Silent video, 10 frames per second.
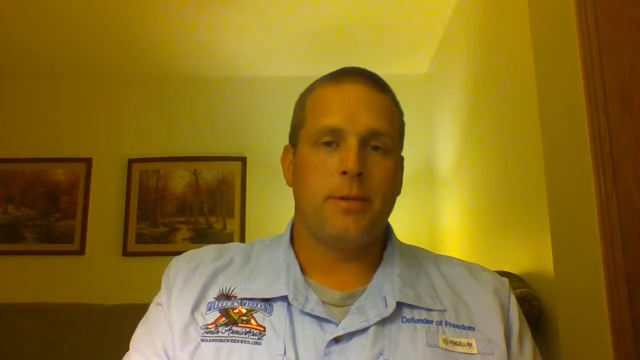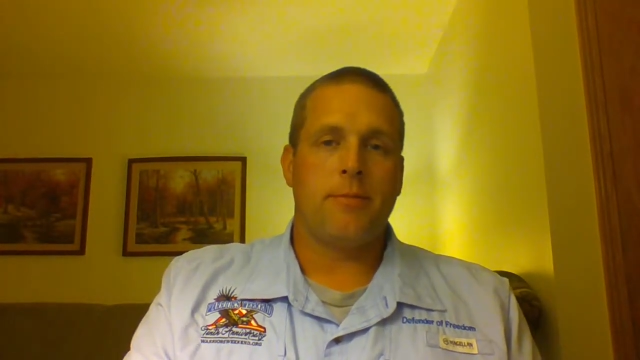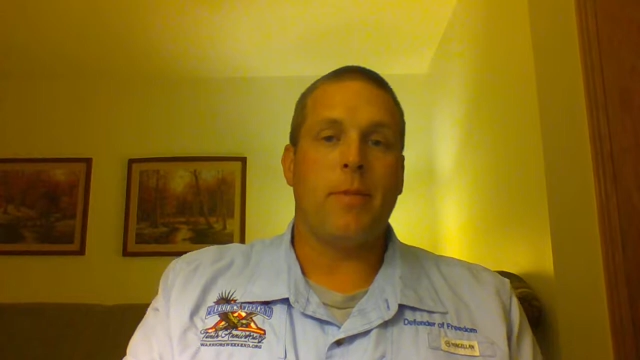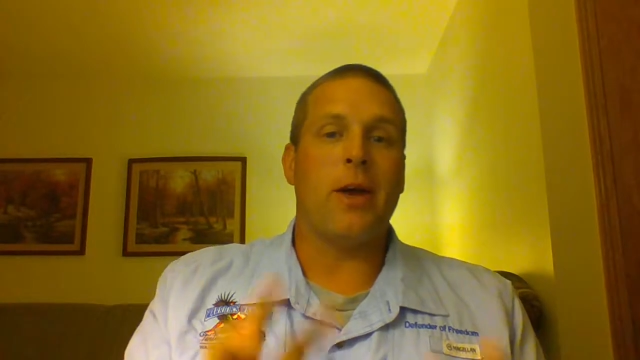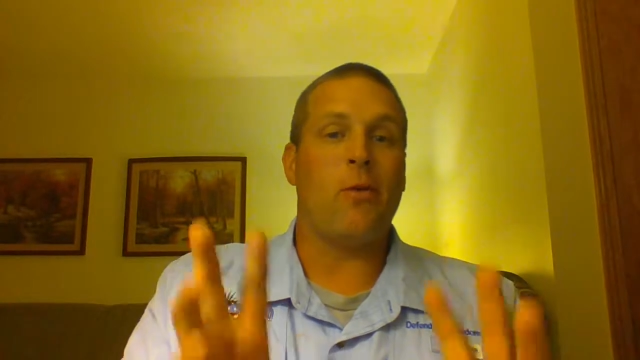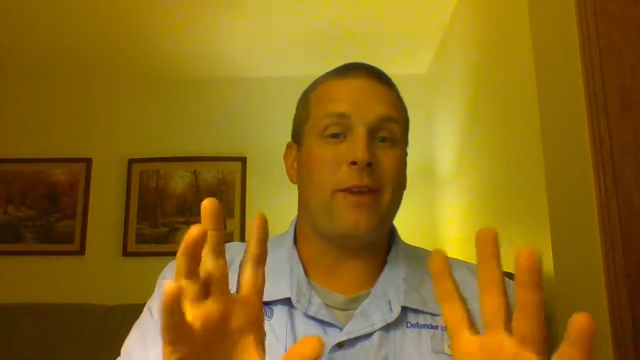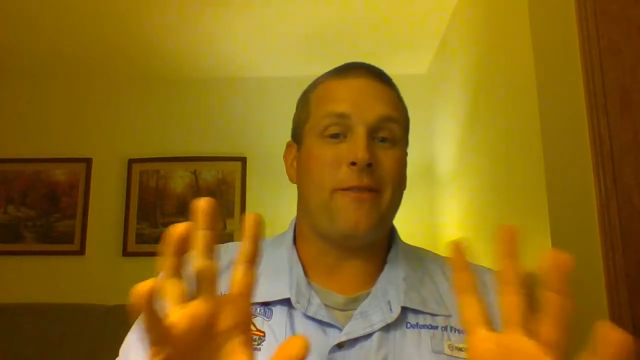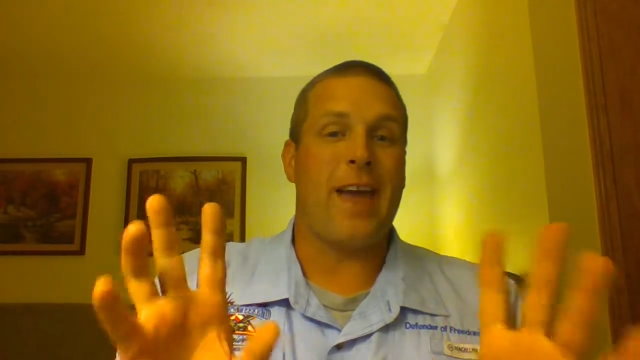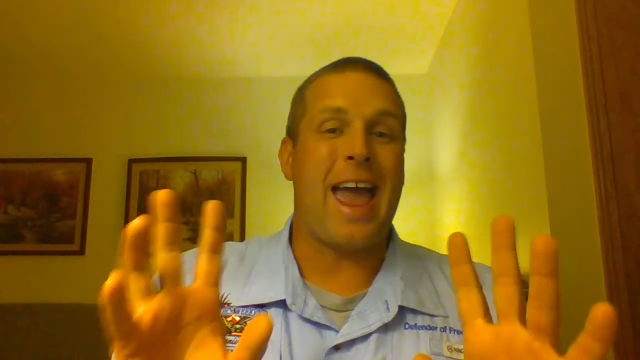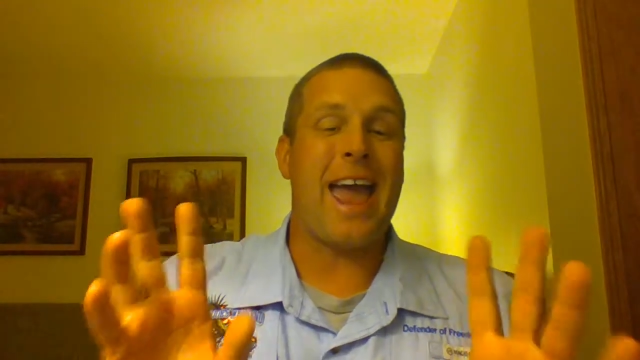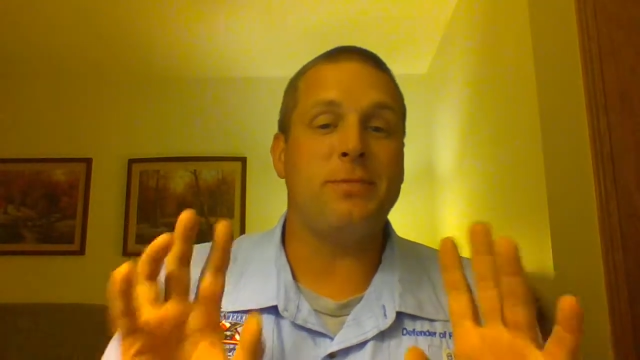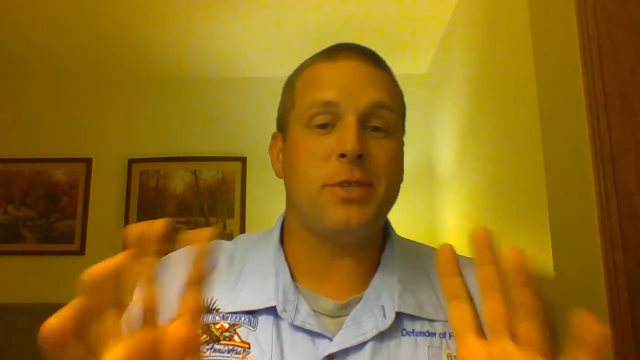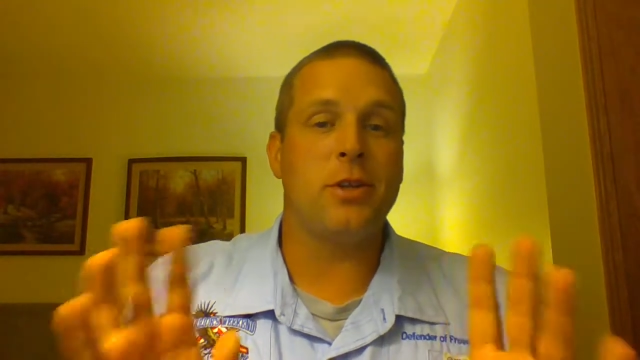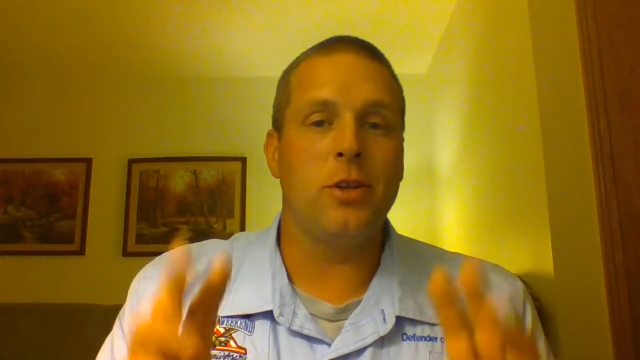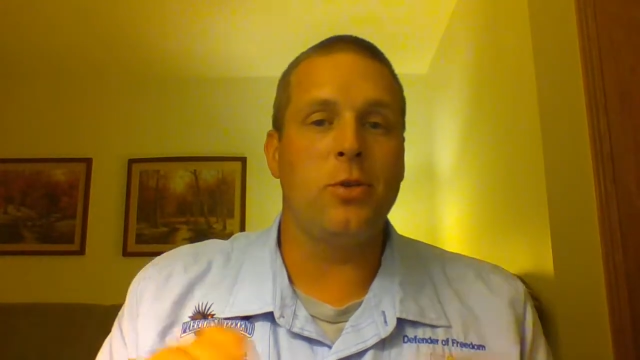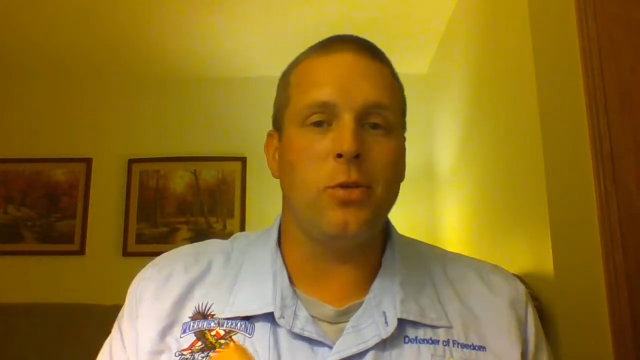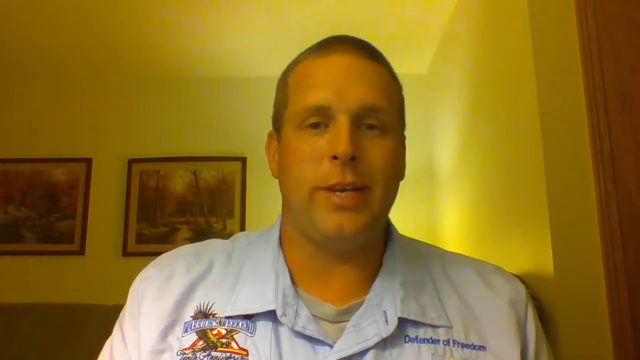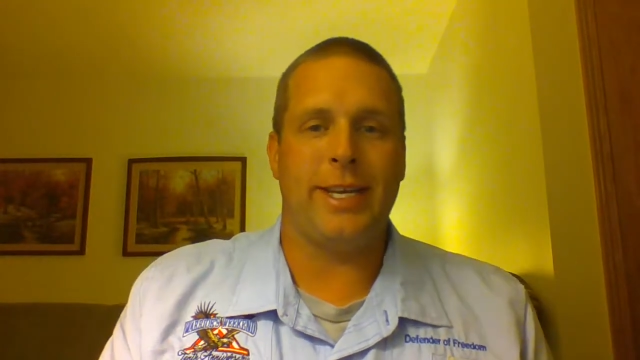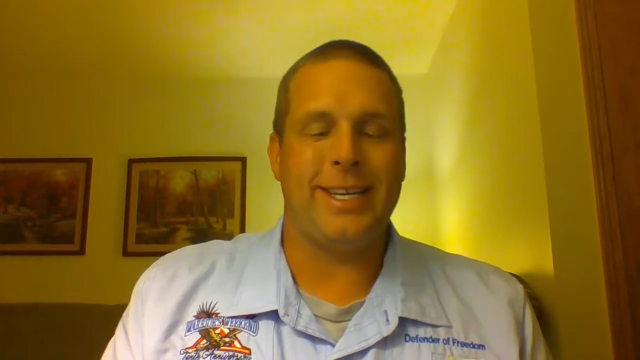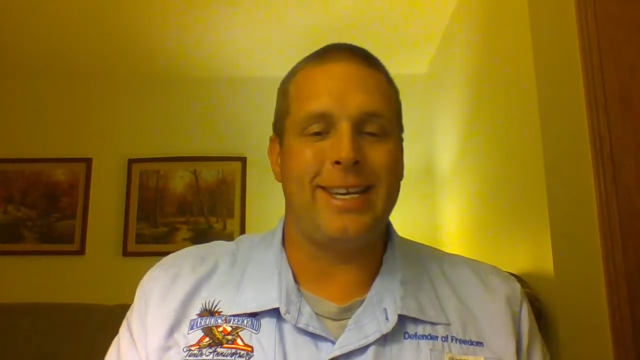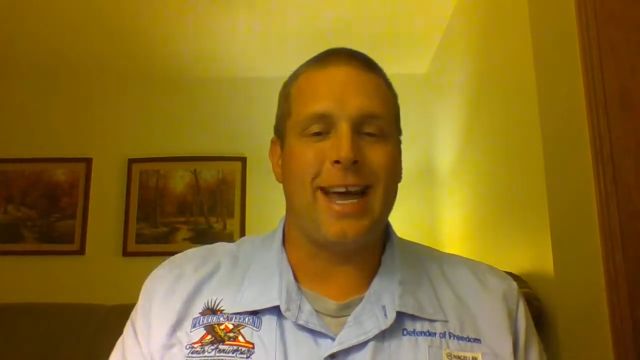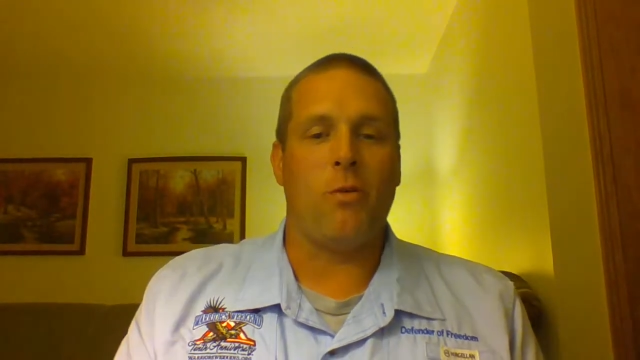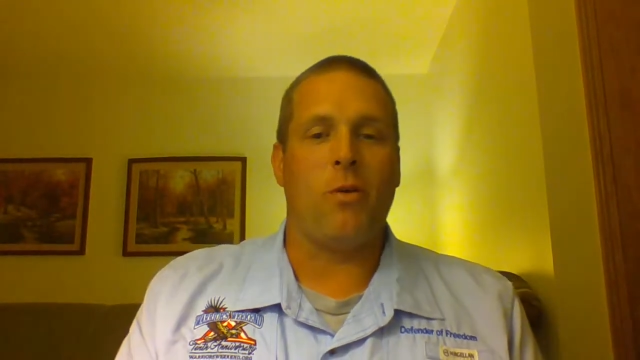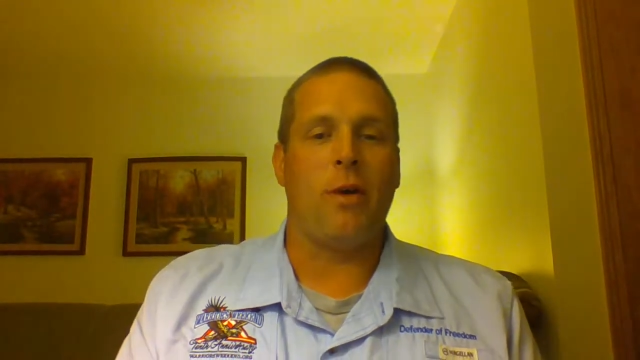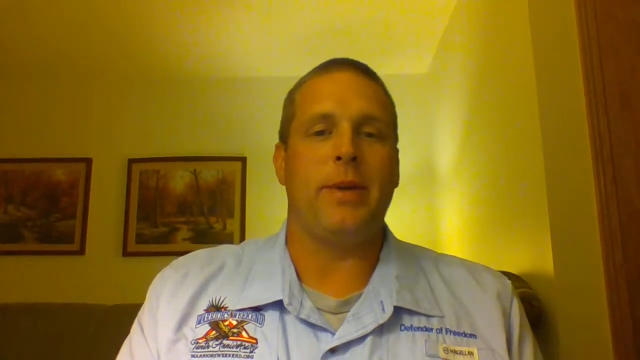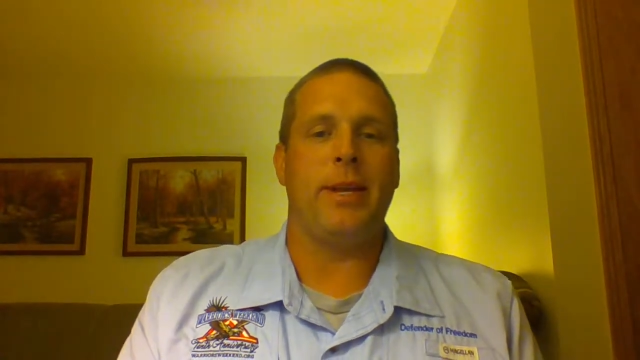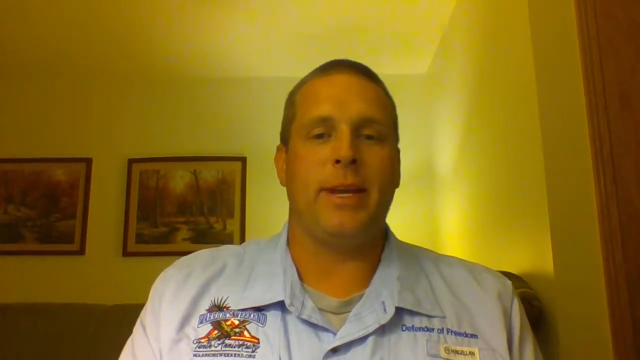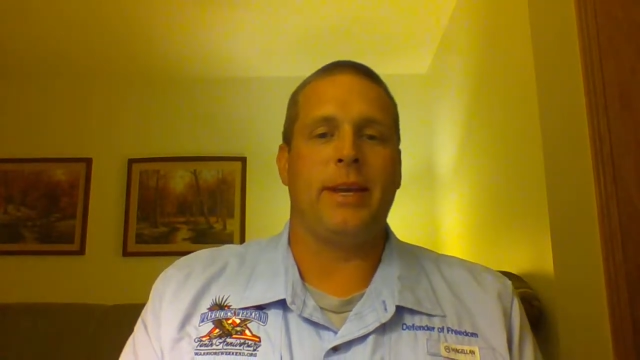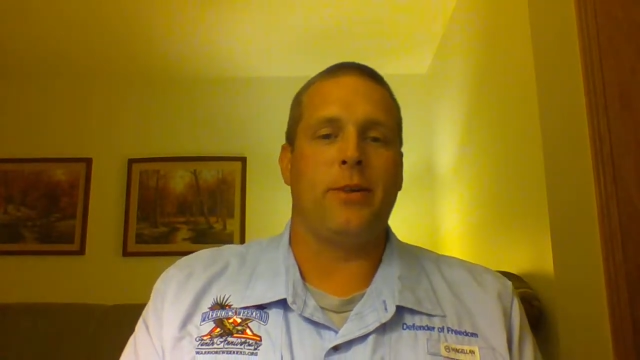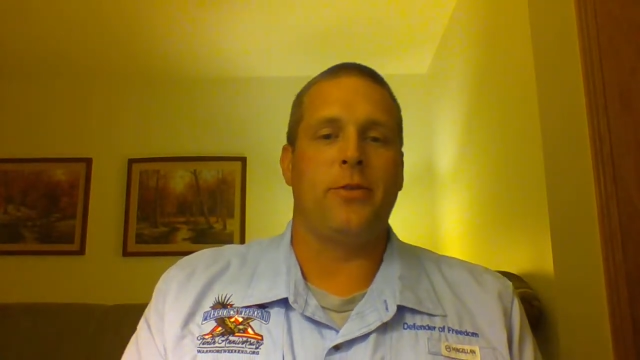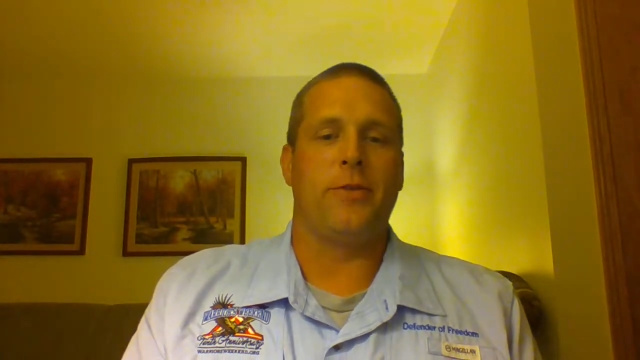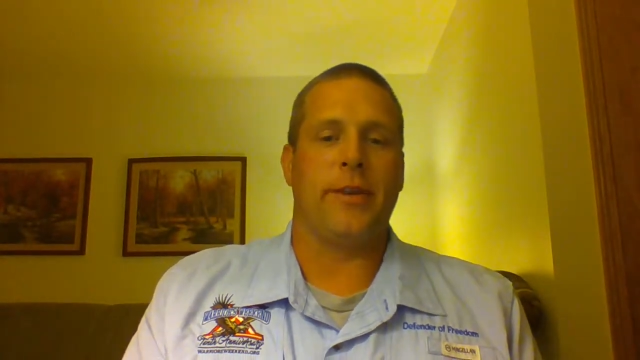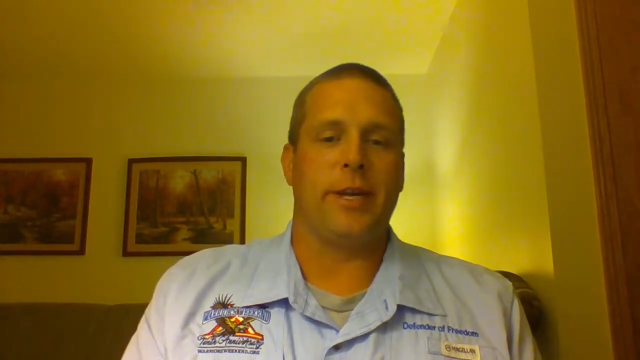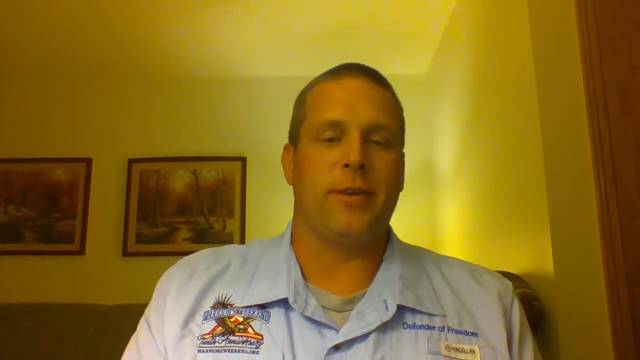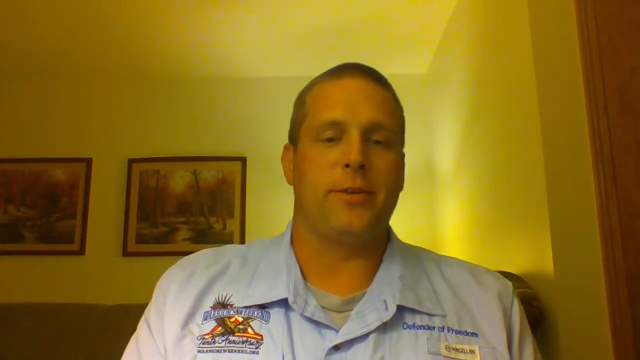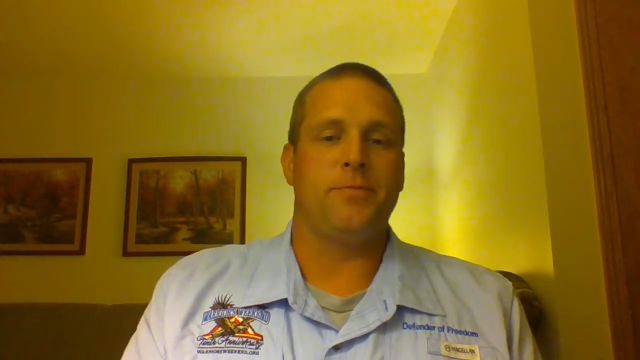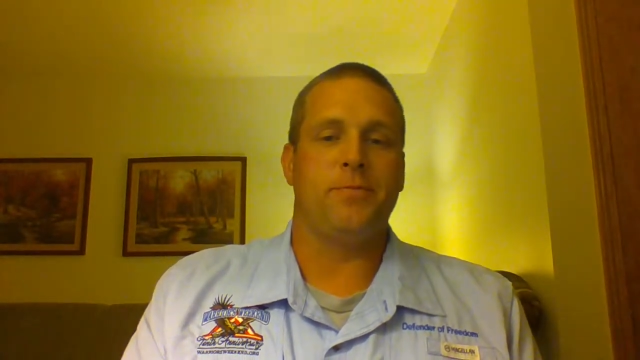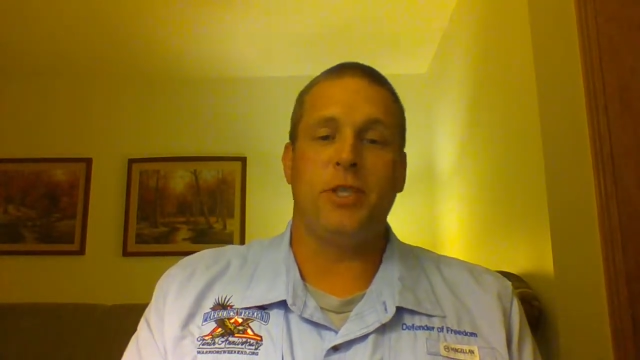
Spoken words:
My wife absolutely did not want me to get an older vehicle.